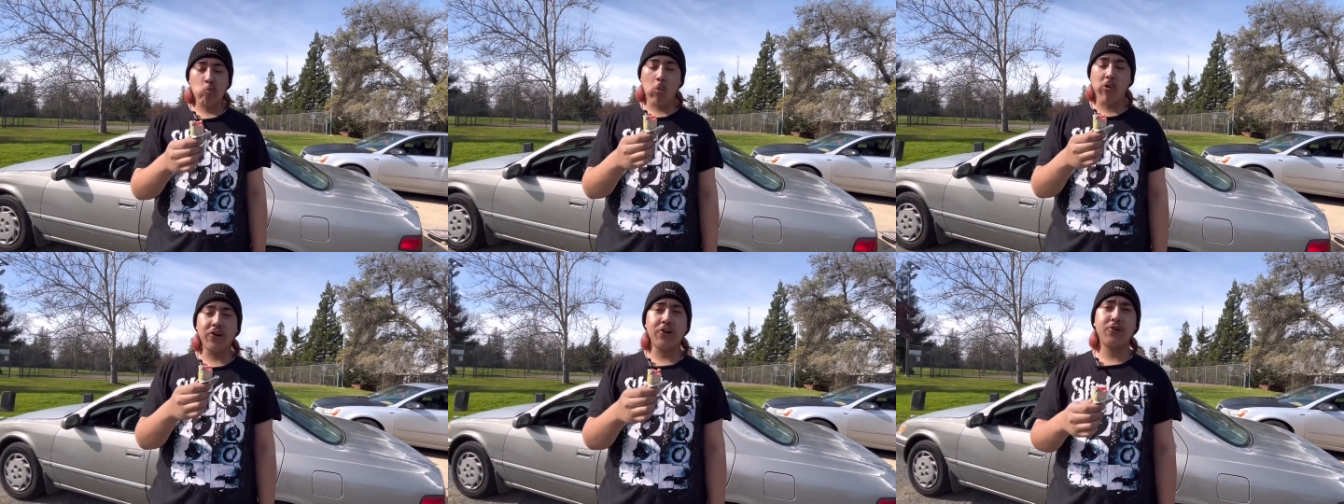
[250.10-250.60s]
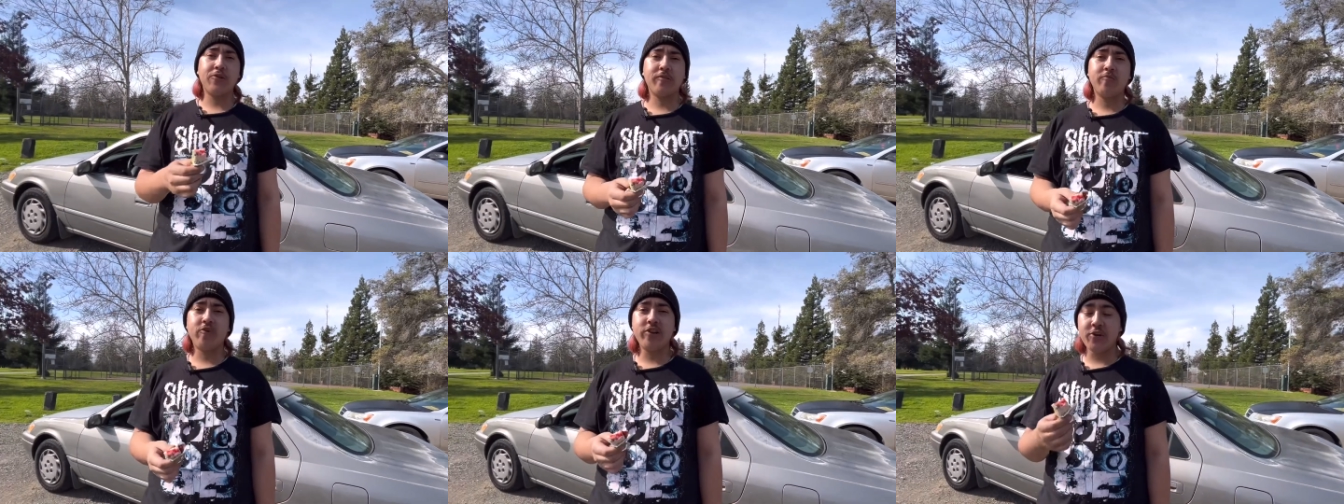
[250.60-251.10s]
What you
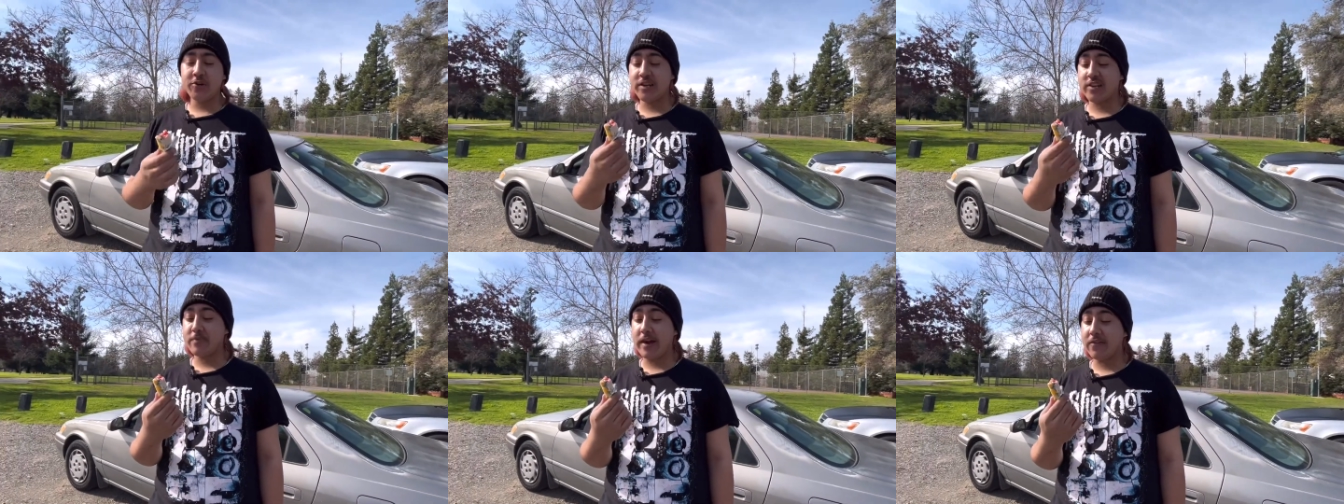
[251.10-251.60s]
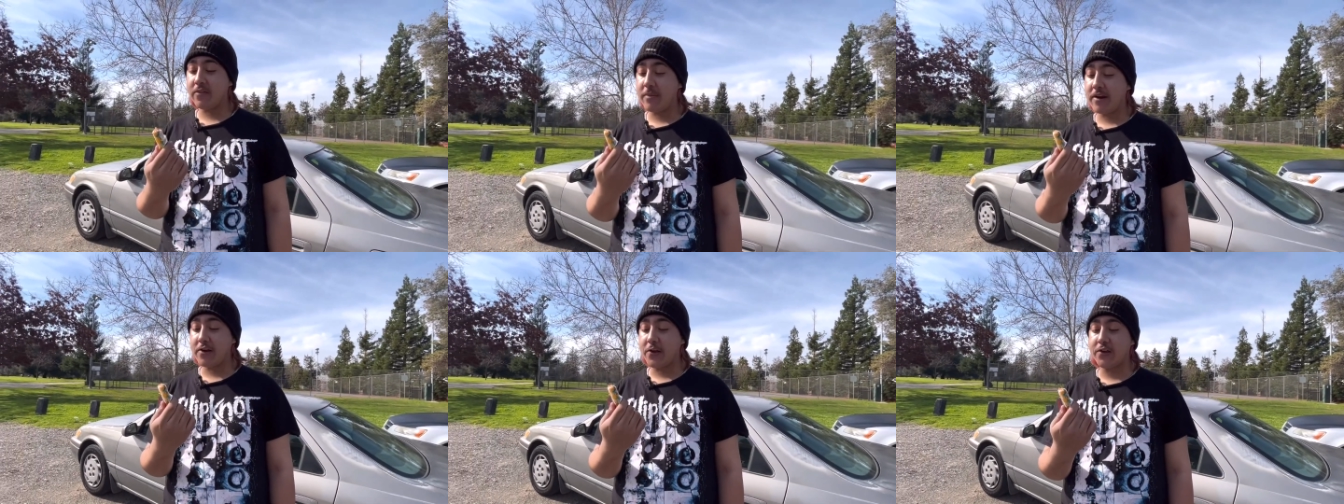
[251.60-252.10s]
what you would expect from
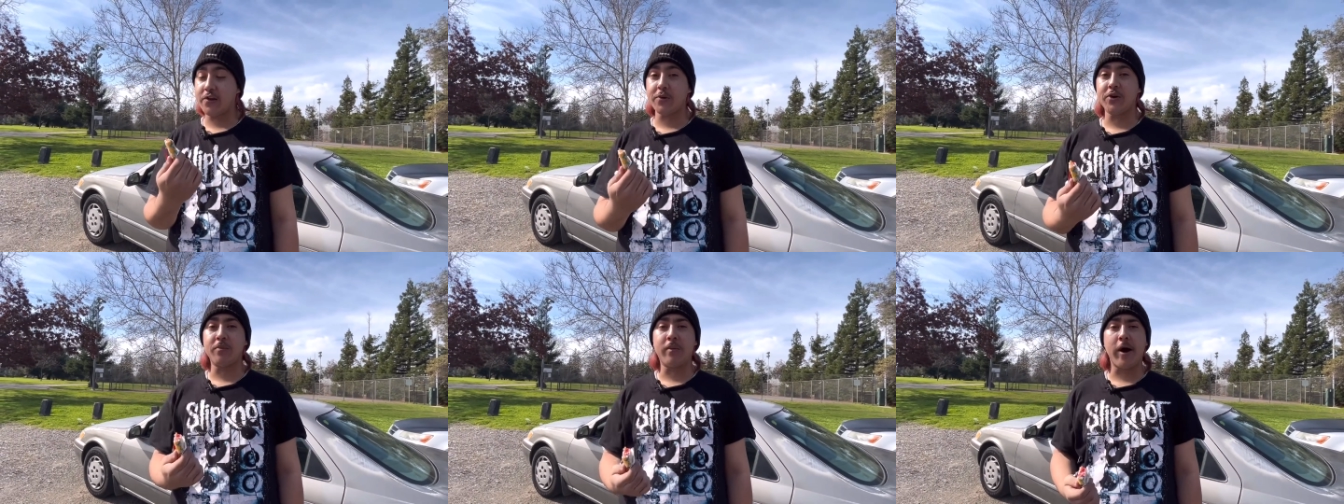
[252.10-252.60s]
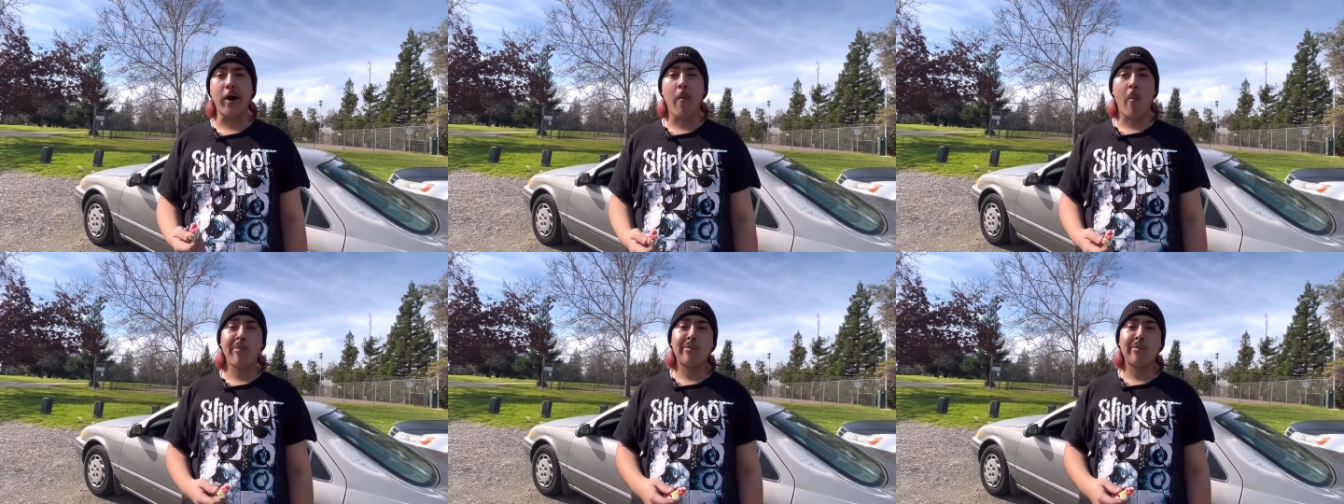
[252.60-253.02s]
any cereal bar.